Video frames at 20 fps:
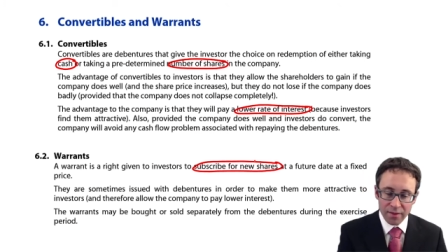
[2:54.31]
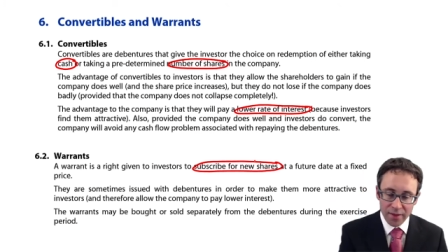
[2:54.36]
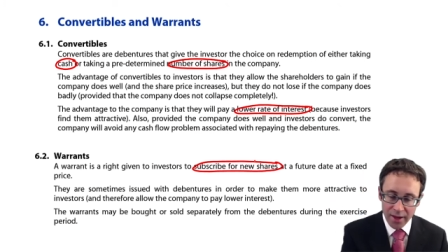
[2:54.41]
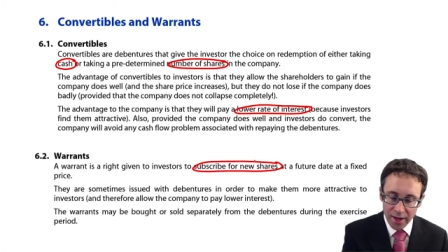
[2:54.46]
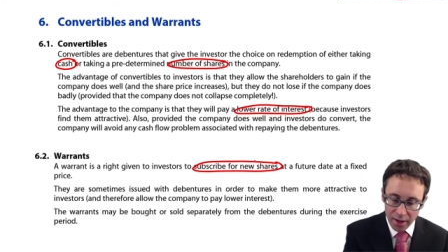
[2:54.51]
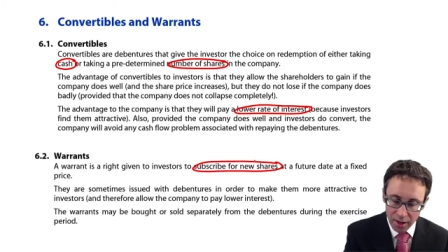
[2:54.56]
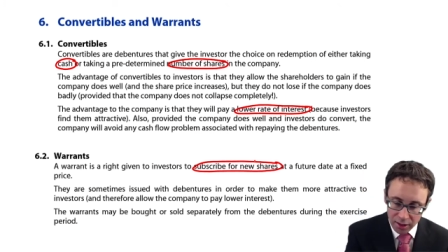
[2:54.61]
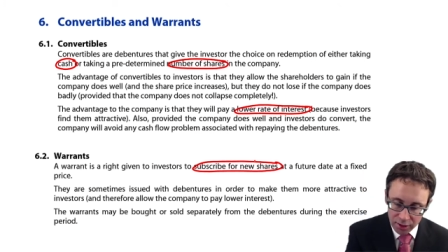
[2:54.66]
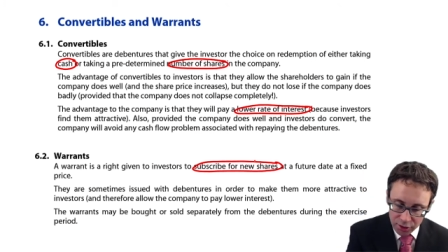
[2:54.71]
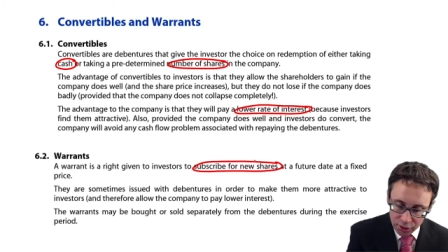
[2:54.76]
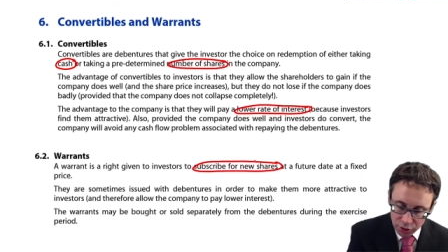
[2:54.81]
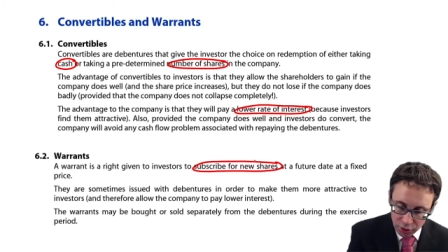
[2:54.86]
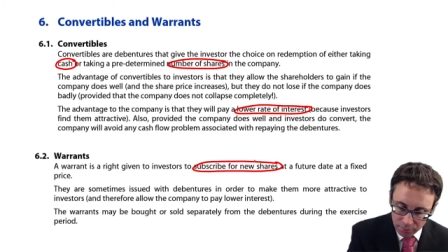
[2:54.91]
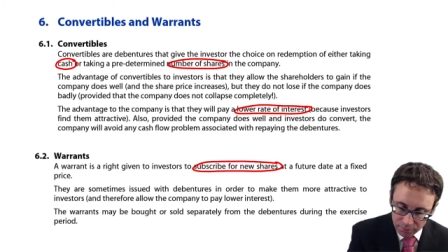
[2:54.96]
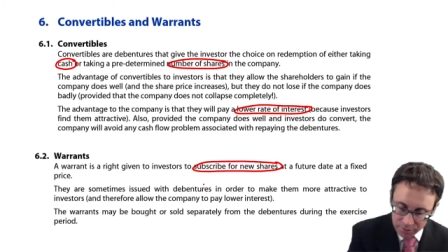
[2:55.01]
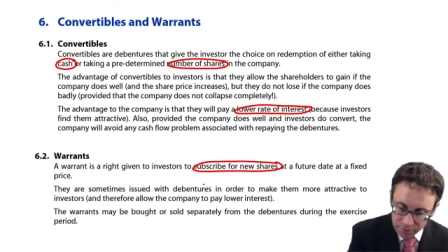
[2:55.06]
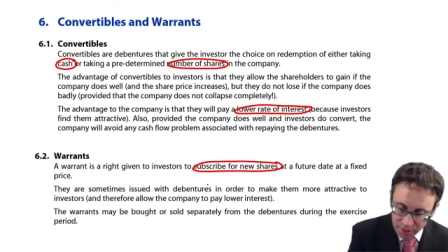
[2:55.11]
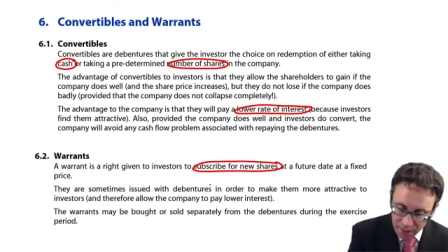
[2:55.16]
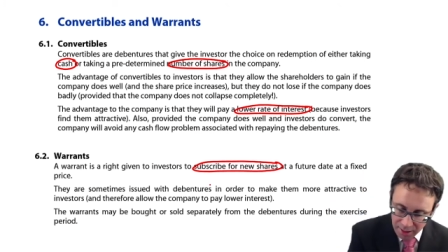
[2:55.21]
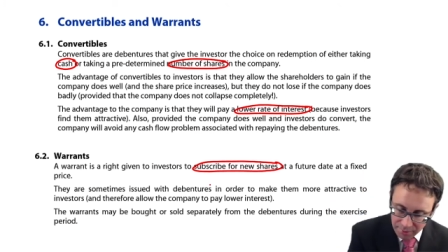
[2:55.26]
they are
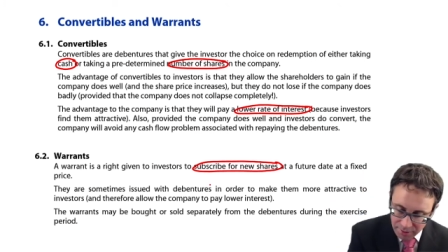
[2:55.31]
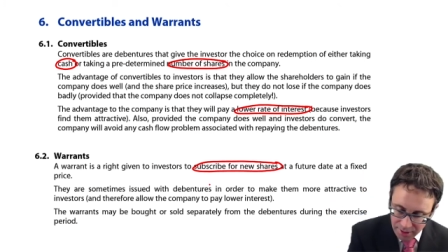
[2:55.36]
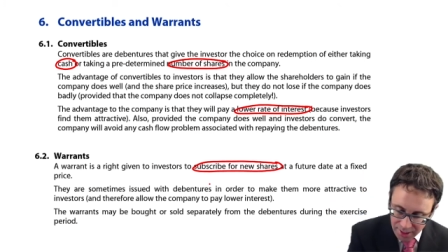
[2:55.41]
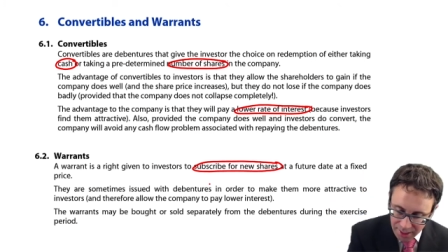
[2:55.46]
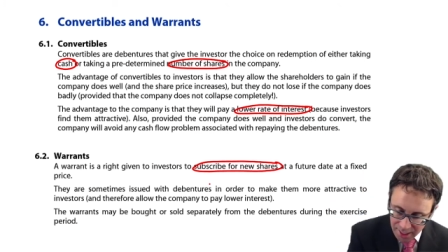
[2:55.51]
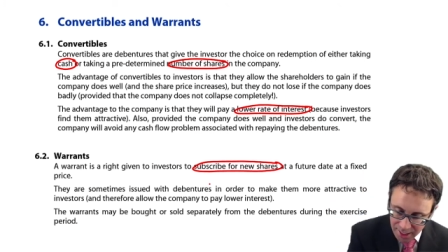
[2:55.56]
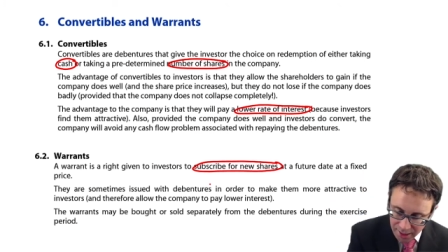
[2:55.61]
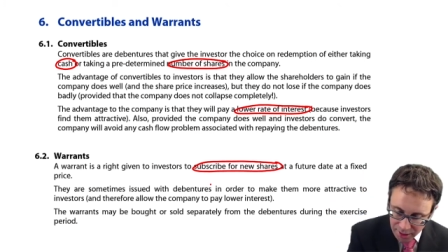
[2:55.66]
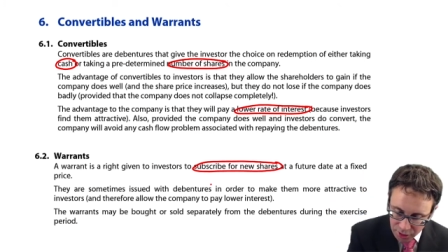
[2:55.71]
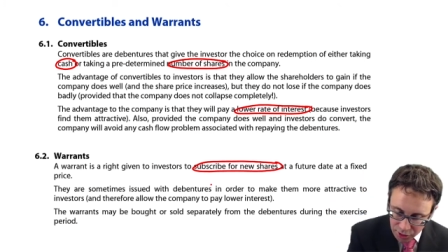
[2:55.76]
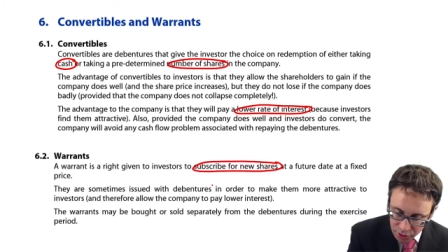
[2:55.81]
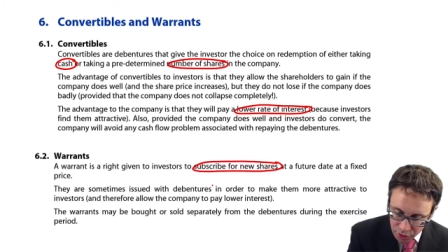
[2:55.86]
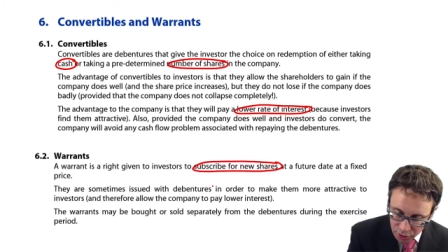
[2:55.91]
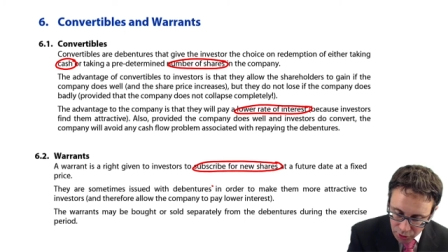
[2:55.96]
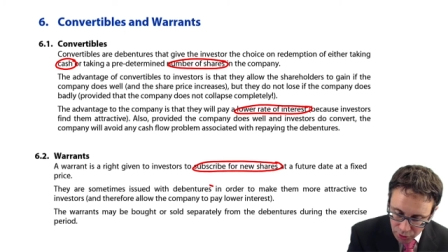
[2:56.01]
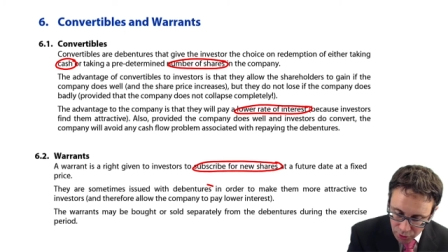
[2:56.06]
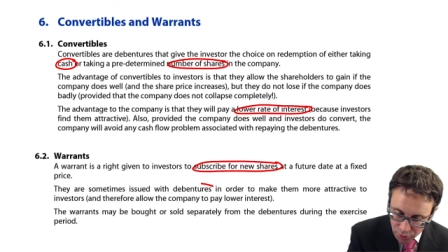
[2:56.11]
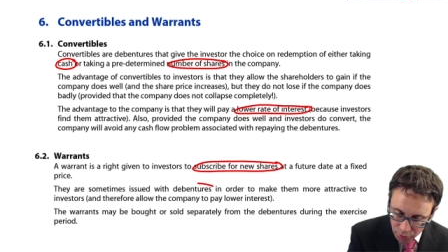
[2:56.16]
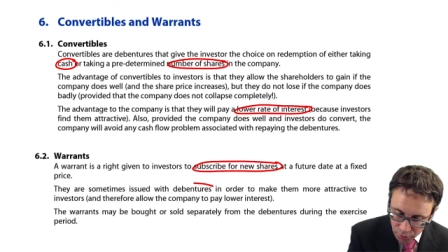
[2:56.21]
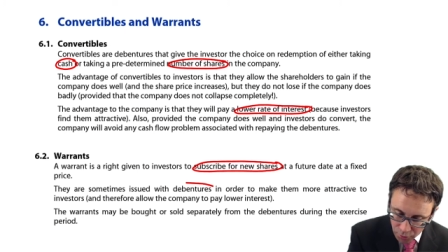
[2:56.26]
sometimes
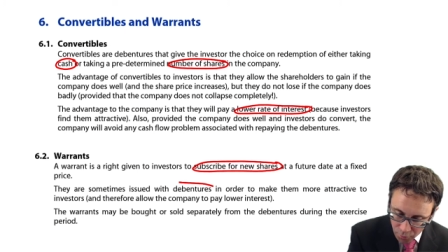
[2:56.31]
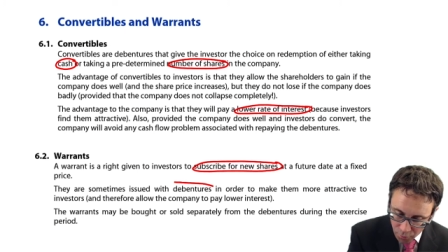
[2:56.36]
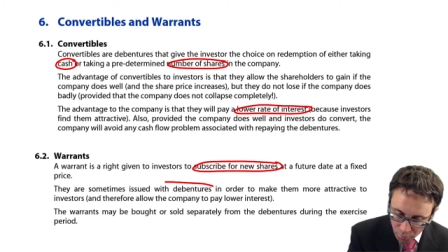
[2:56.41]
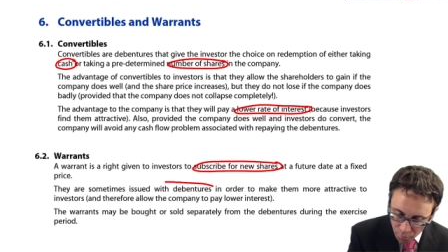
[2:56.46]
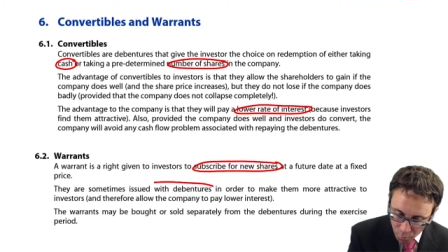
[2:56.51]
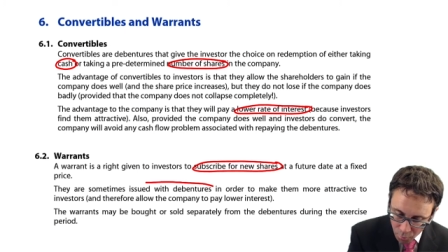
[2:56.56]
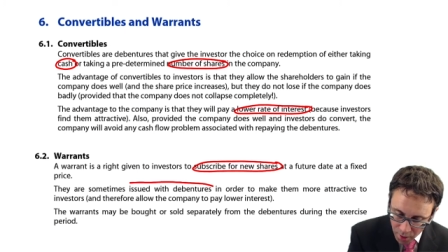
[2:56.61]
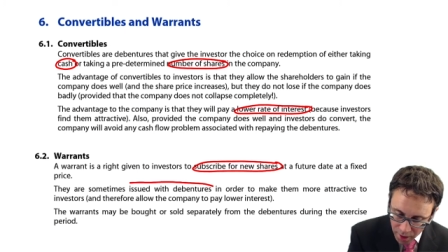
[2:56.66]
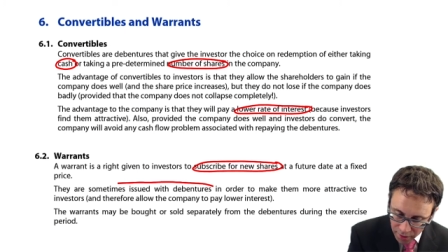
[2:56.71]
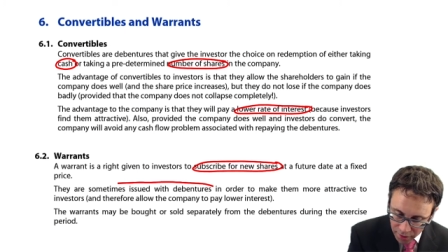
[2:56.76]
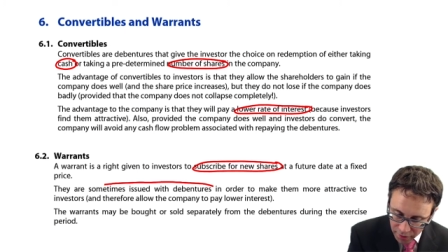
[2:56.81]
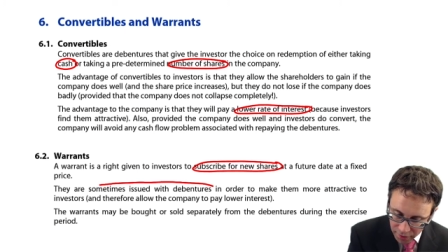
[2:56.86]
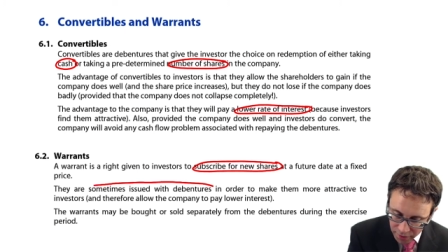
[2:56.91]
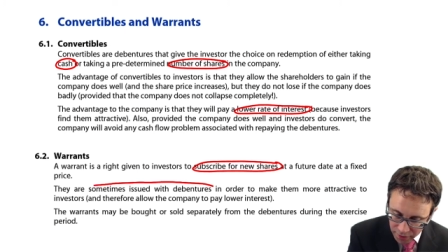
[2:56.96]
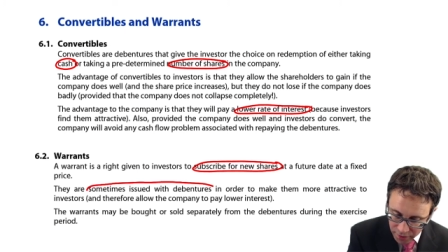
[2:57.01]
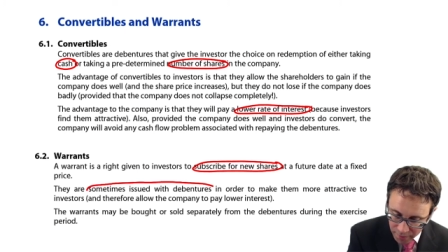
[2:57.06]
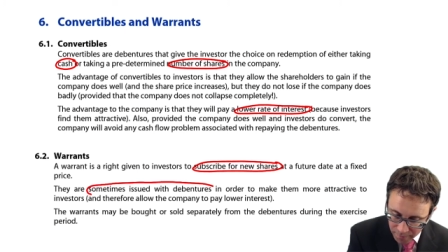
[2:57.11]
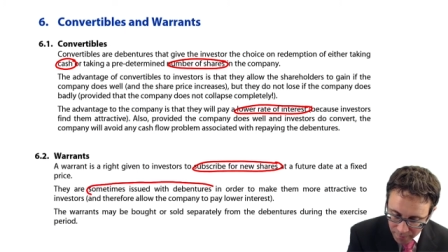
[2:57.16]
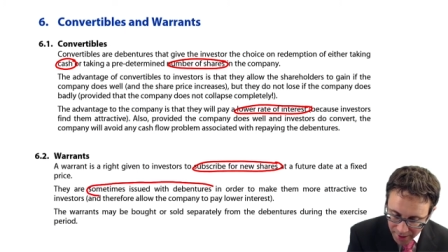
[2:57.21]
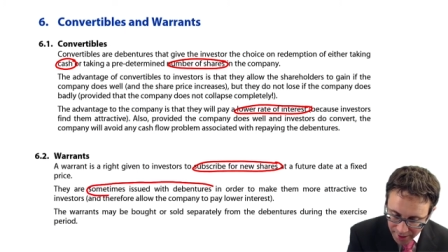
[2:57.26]
issued with
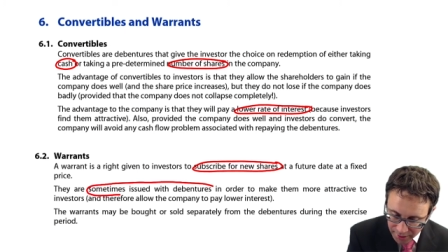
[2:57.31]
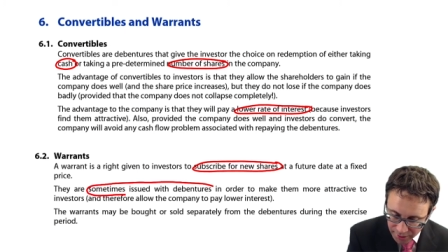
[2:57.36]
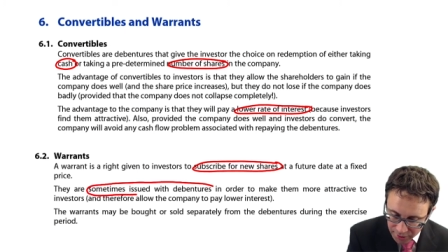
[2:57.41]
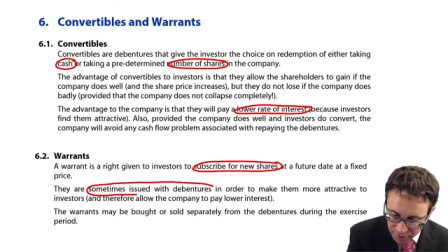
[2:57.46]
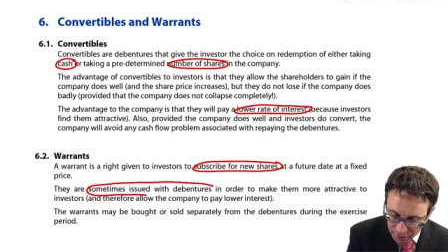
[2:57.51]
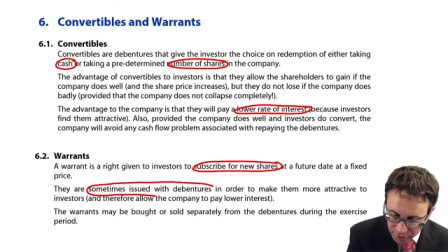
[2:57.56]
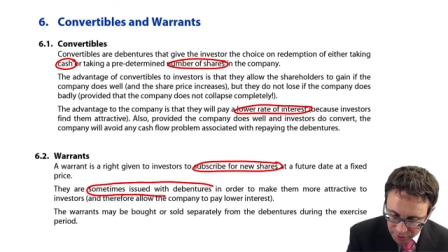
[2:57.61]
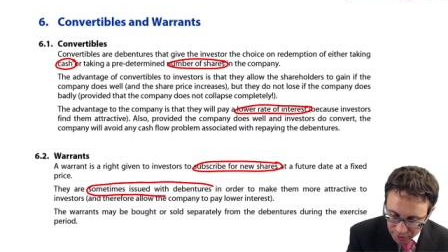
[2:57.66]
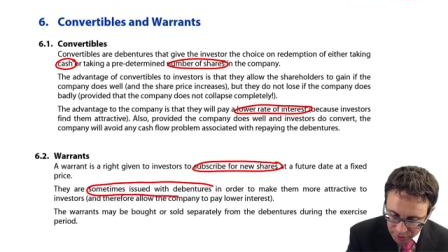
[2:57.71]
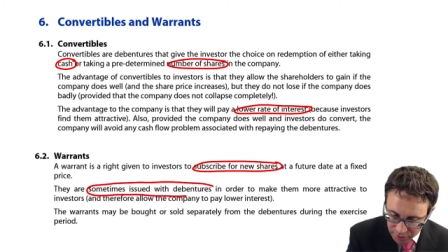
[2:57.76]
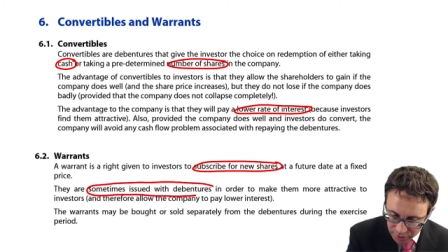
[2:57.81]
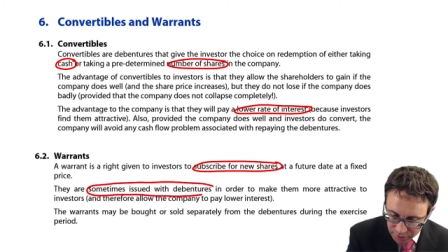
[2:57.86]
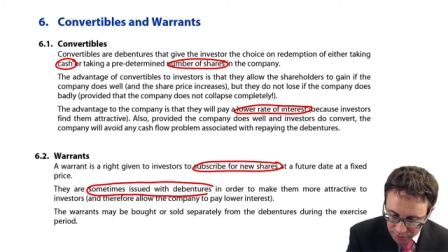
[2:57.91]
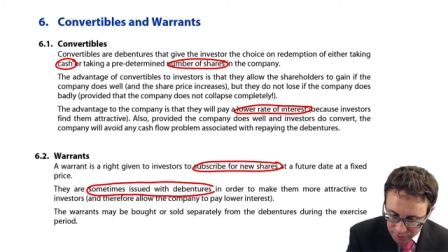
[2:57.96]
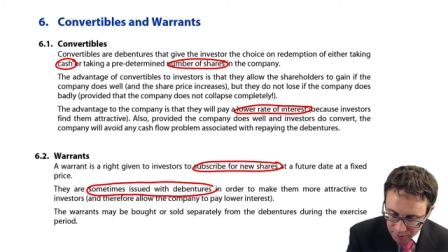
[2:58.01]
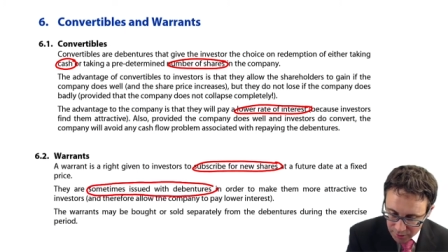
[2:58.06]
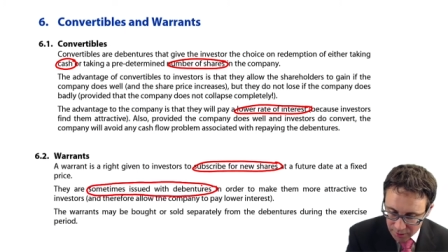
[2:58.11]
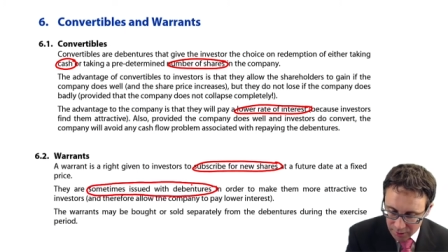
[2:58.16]
debentures.